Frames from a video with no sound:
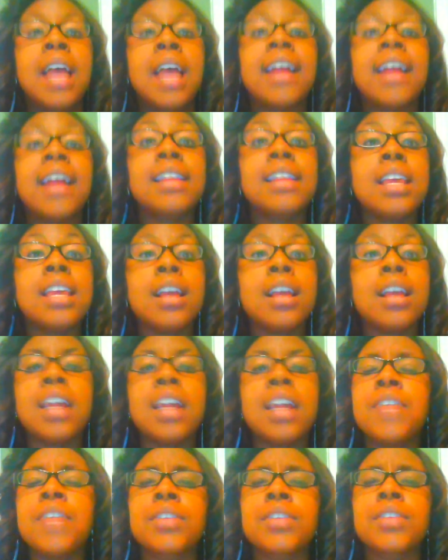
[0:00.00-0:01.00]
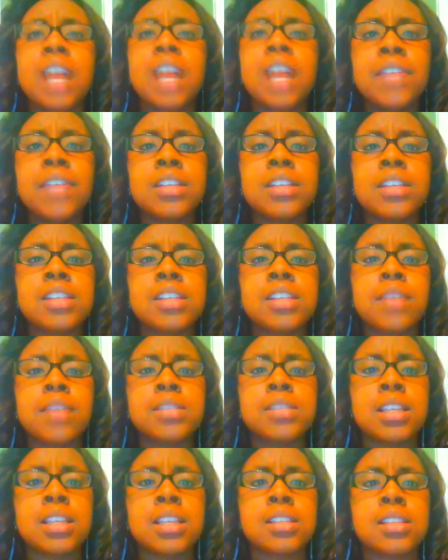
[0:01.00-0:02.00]
And I think I never thought of it in the
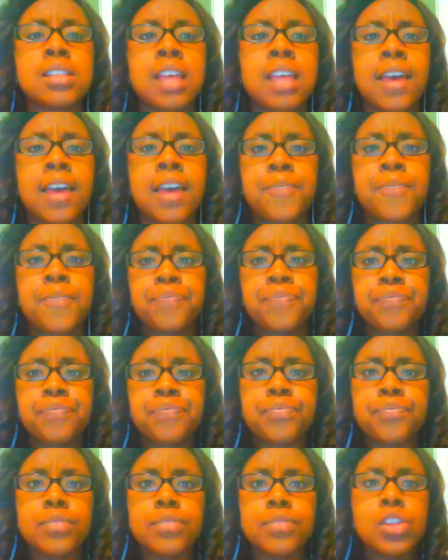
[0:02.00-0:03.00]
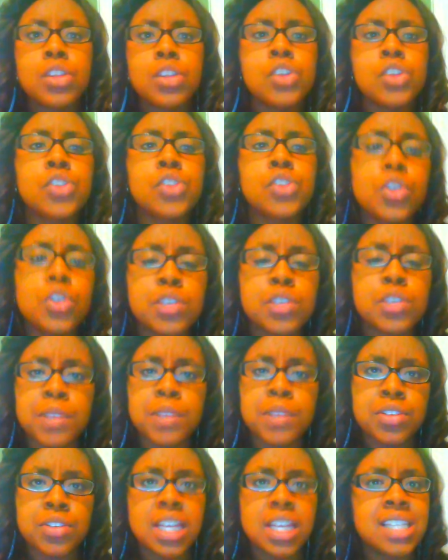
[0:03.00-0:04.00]
same sense that students with
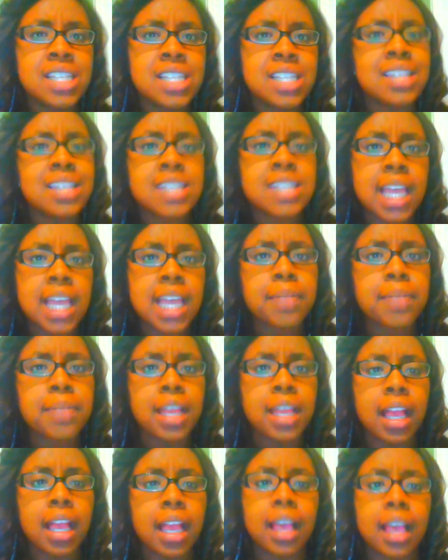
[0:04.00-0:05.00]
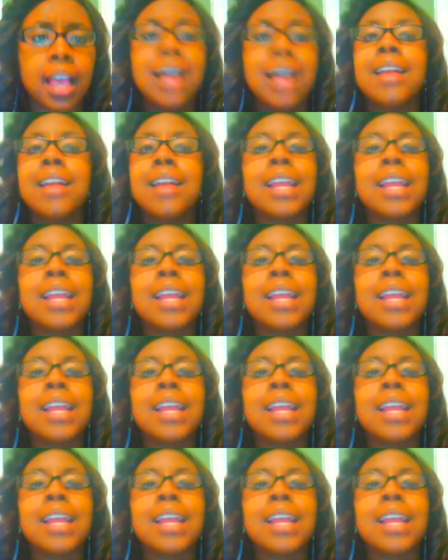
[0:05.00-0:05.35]
special needs need the same thing.